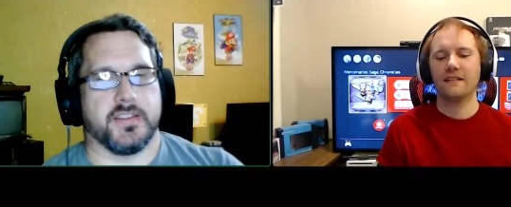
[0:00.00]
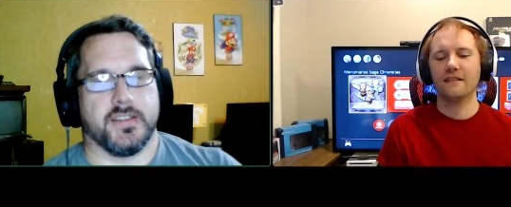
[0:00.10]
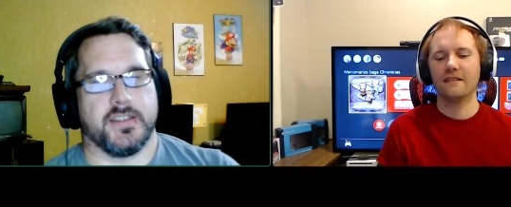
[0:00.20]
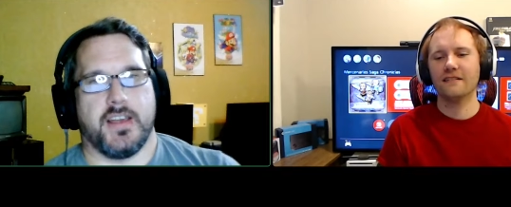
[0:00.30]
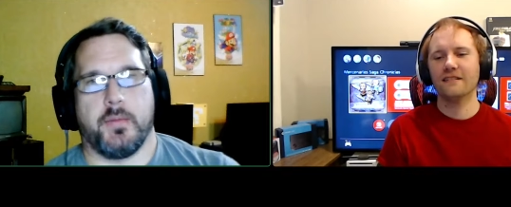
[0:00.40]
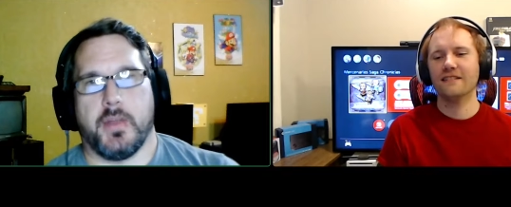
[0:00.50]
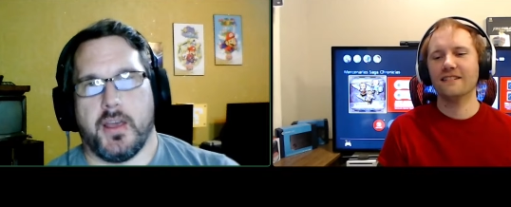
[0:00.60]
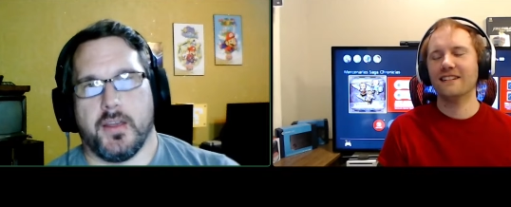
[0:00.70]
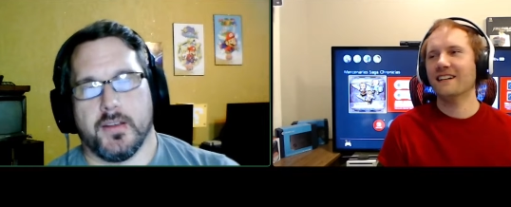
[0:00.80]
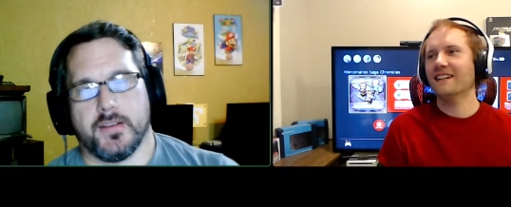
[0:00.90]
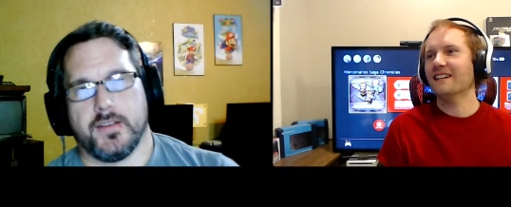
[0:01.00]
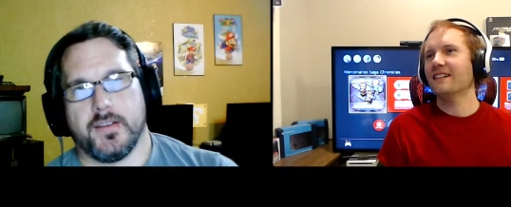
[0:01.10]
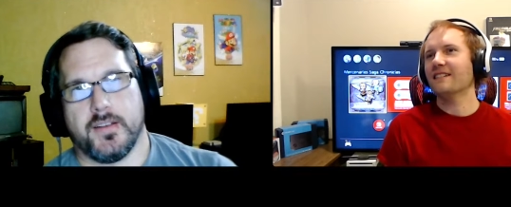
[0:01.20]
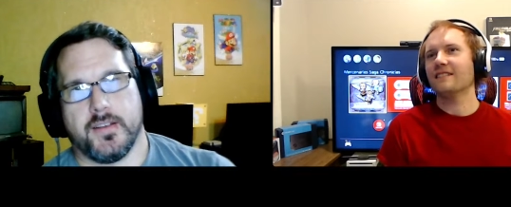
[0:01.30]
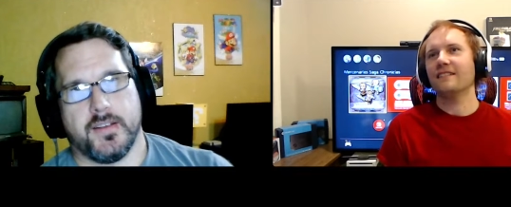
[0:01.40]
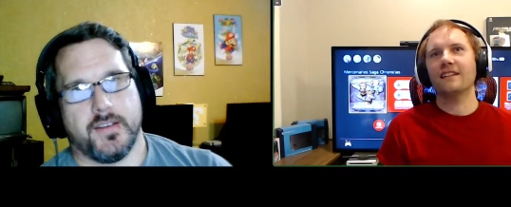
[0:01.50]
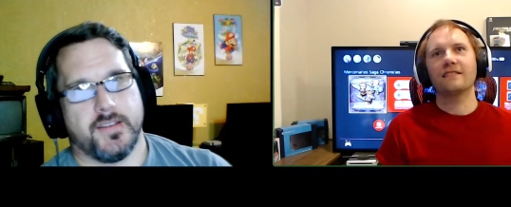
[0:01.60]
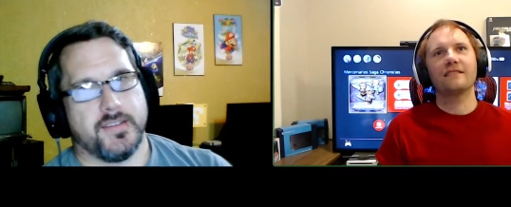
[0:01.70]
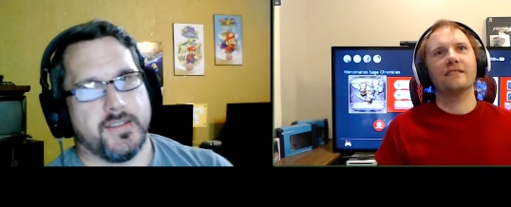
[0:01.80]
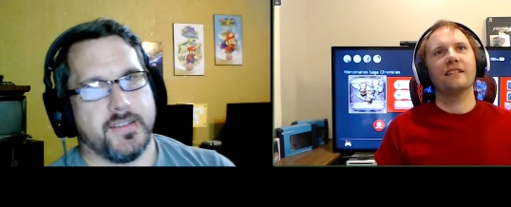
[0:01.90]
Speaker 1: on the same day.
Speaker 2: Yeah.
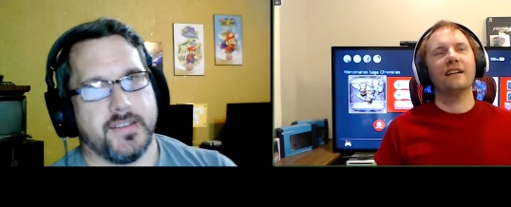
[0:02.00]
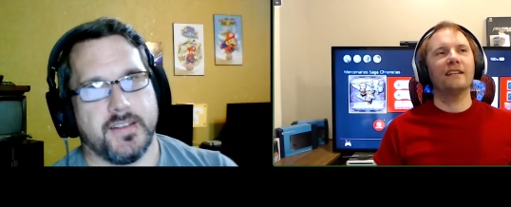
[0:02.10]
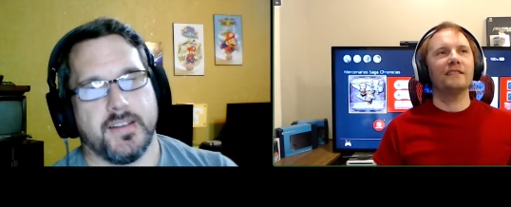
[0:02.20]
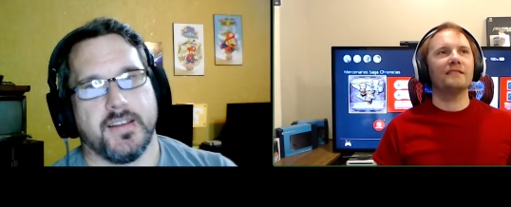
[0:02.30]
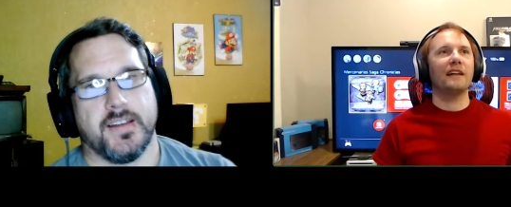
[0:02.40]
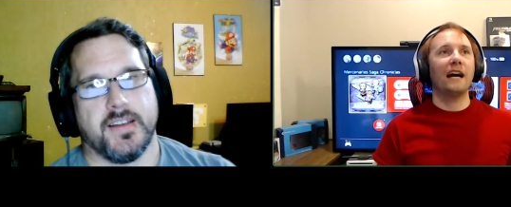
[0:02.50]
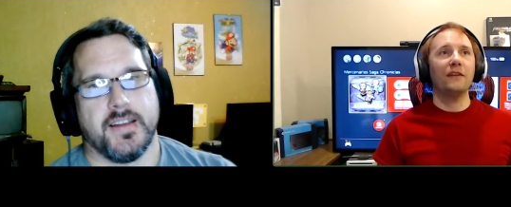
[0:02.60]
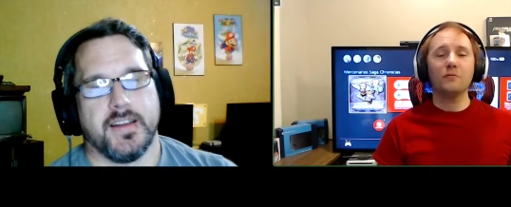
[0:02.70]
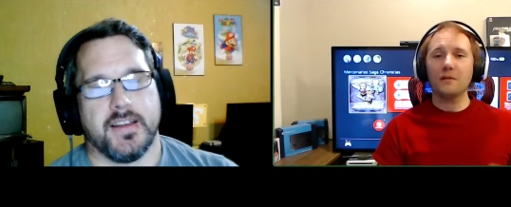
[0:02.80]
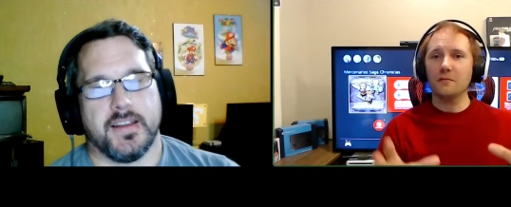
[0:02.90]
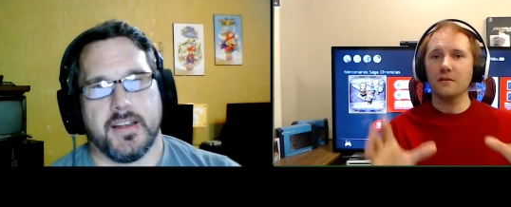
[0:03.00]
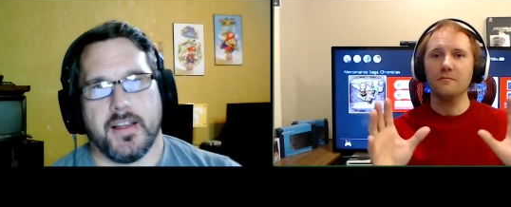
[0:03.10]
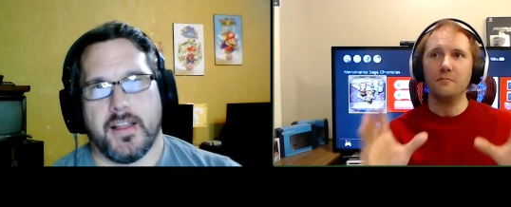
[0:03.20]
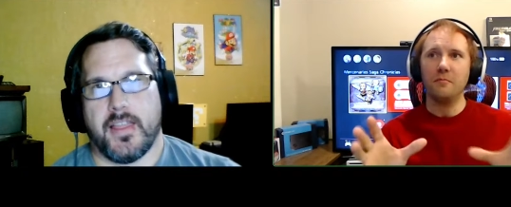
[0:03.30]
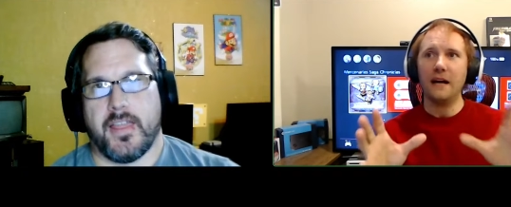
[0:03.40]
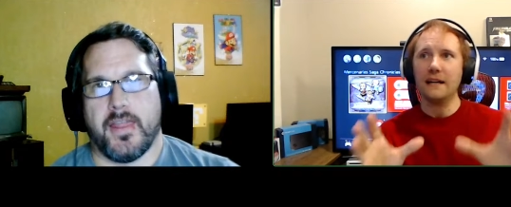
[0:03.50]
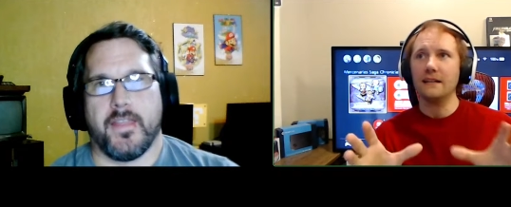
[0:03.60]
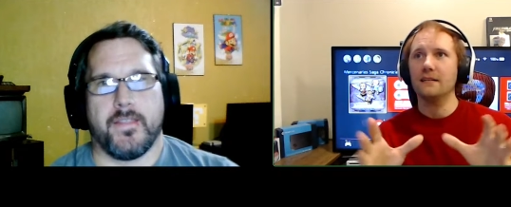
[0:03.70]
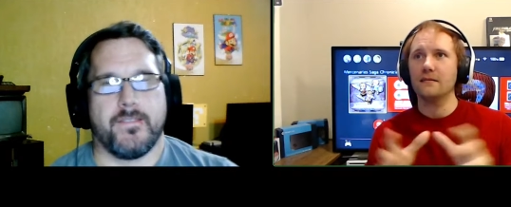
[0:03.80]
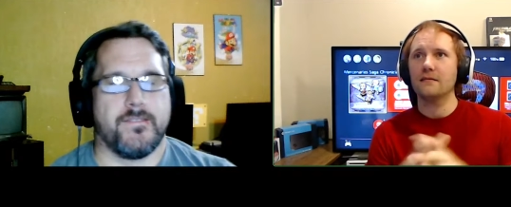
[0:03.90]
And I remember
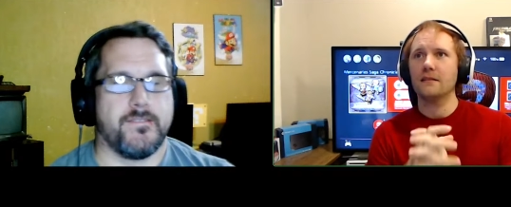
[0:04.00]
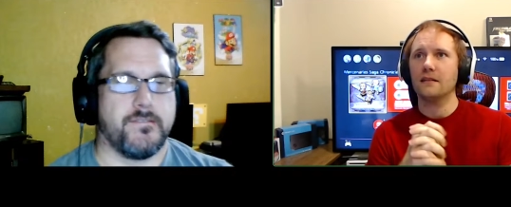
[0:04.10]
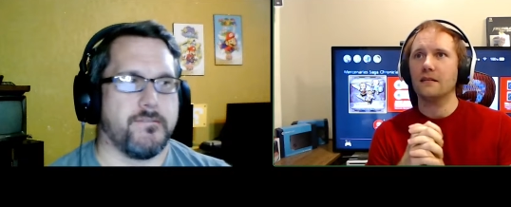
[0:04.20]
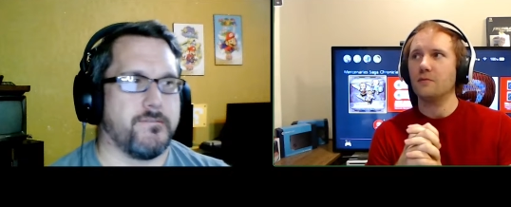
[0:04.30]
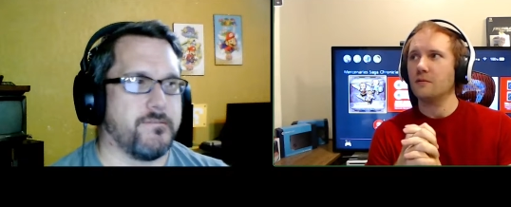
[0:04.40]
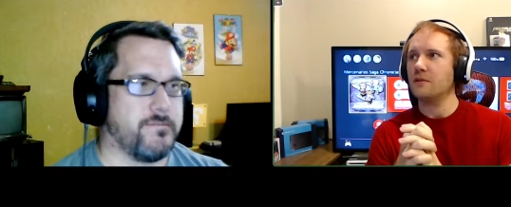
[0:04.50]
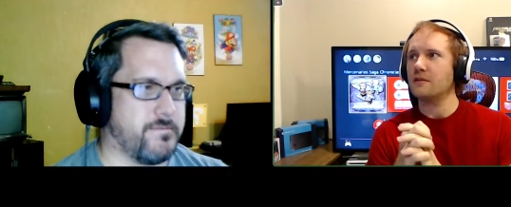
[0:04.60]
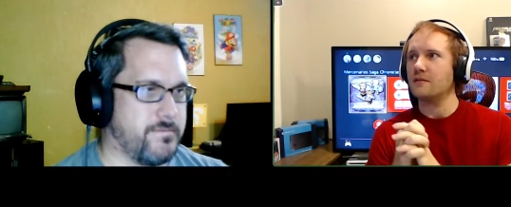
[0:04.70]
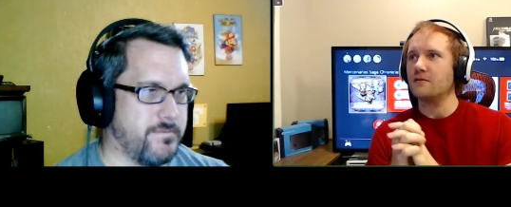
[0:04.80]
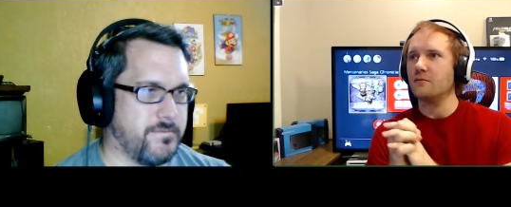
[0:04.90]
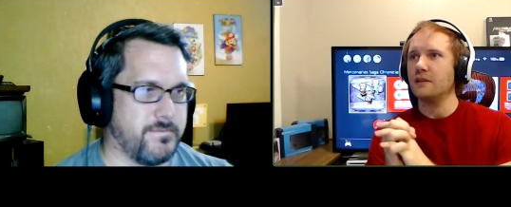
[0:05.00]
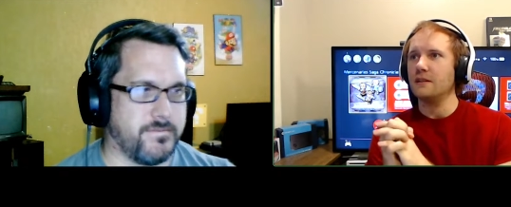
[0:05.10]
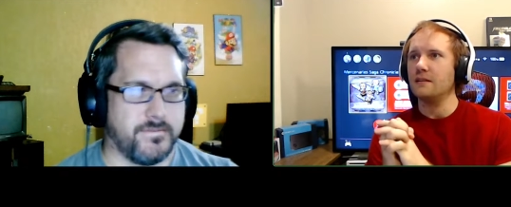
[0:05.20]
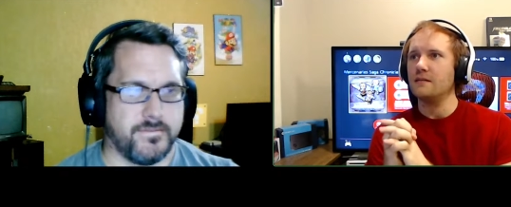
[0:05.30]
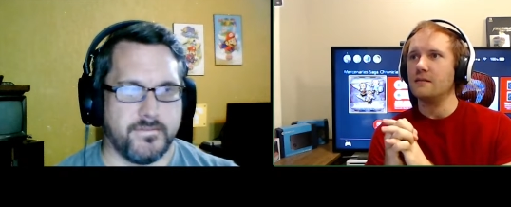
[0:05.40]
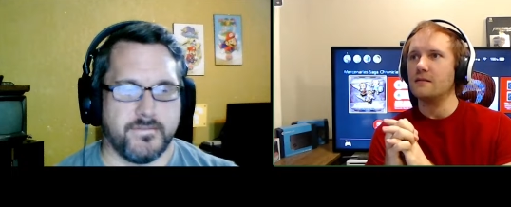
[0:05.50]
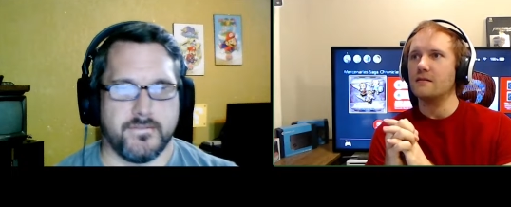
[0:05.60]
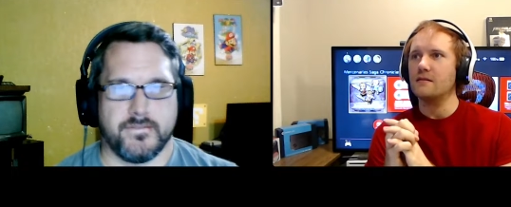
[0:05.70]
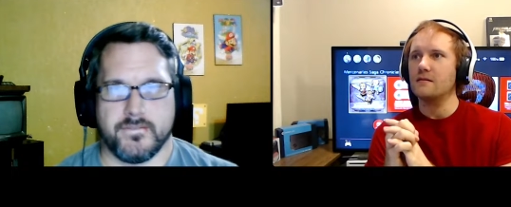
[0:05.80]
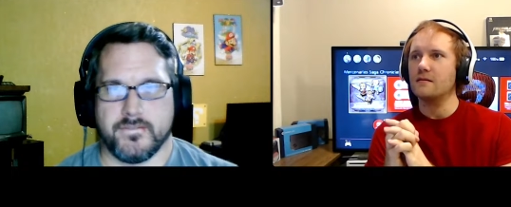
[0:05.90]
back in uh, what was it,
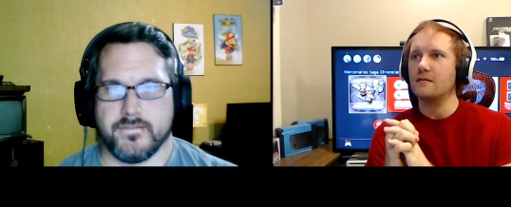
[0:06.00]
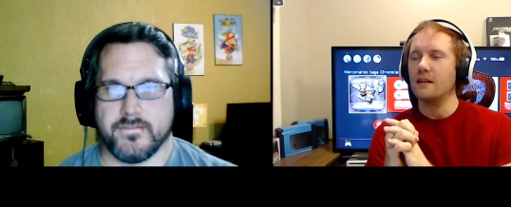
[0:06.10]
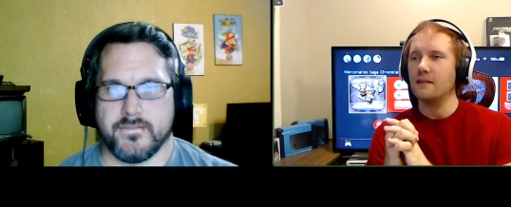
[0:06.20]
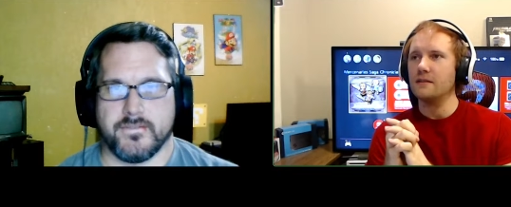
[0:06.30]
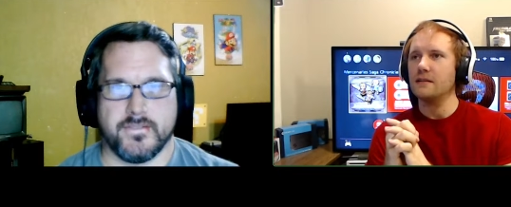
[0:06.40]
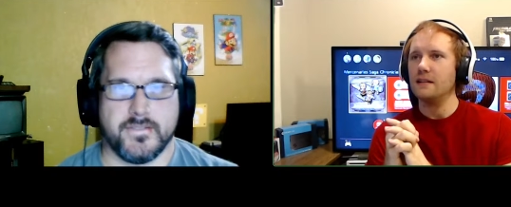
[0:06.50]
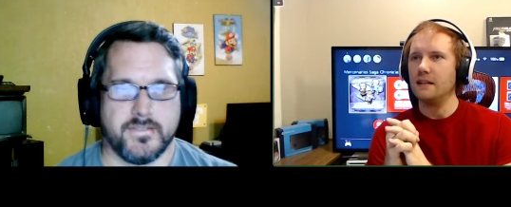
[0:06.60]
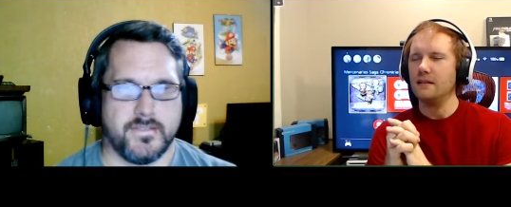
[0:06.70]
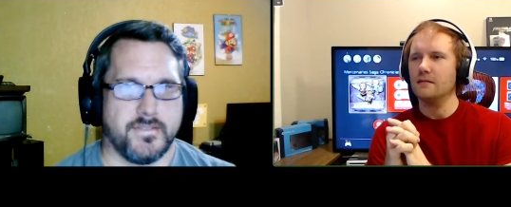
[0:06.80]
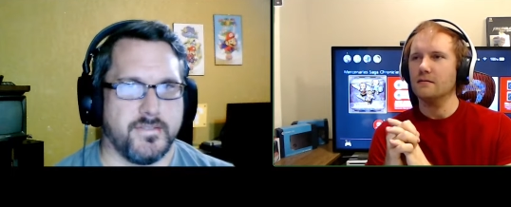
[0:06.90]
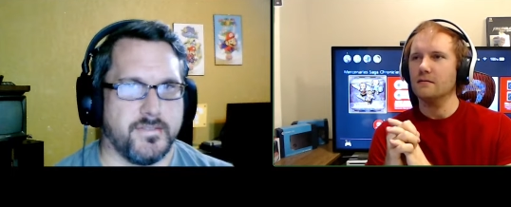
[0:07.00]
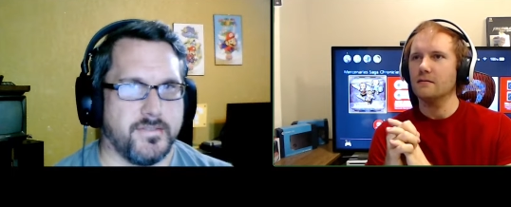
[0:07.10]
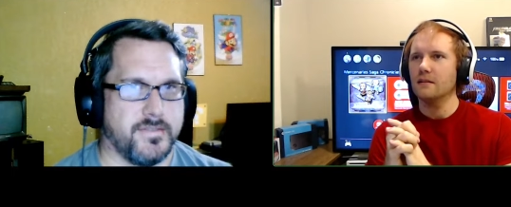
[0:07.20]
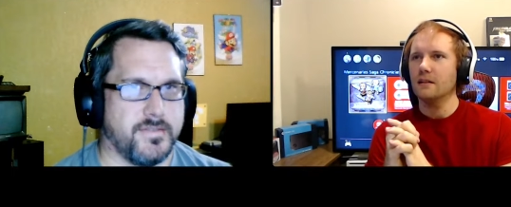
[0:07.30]
20s 2017.